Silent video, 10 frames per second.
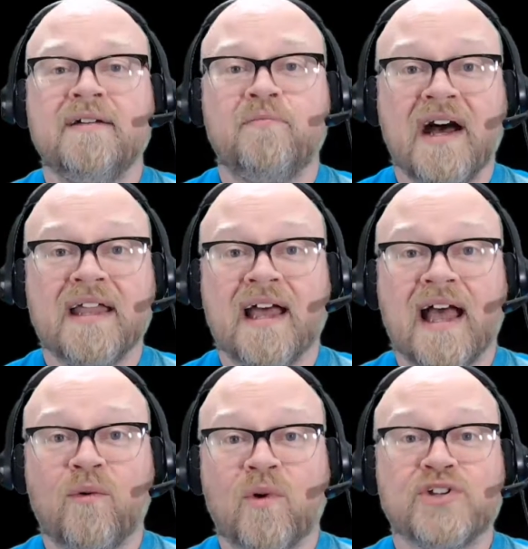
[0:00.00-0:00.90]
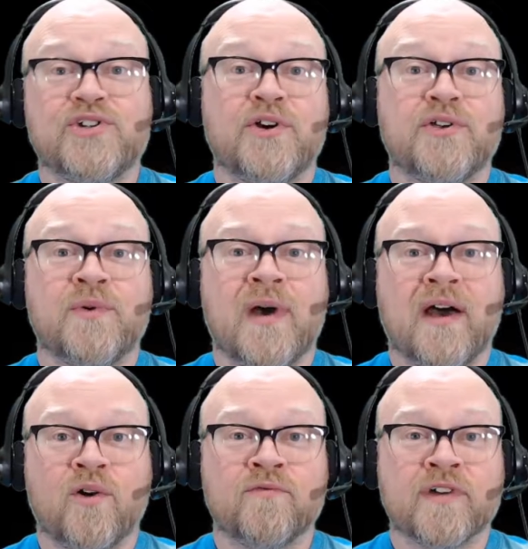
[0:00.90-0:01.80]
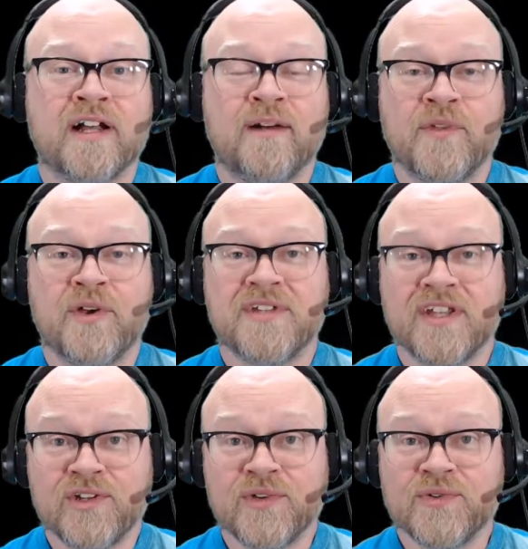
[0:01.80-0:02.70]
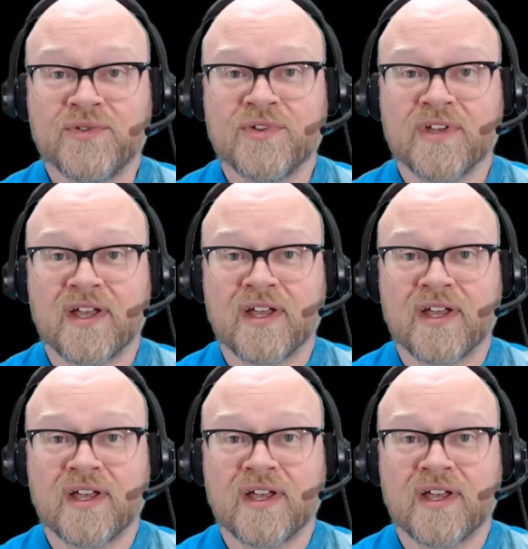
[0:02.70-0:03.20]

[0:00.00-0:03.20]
but I want to show you how to overcome those issues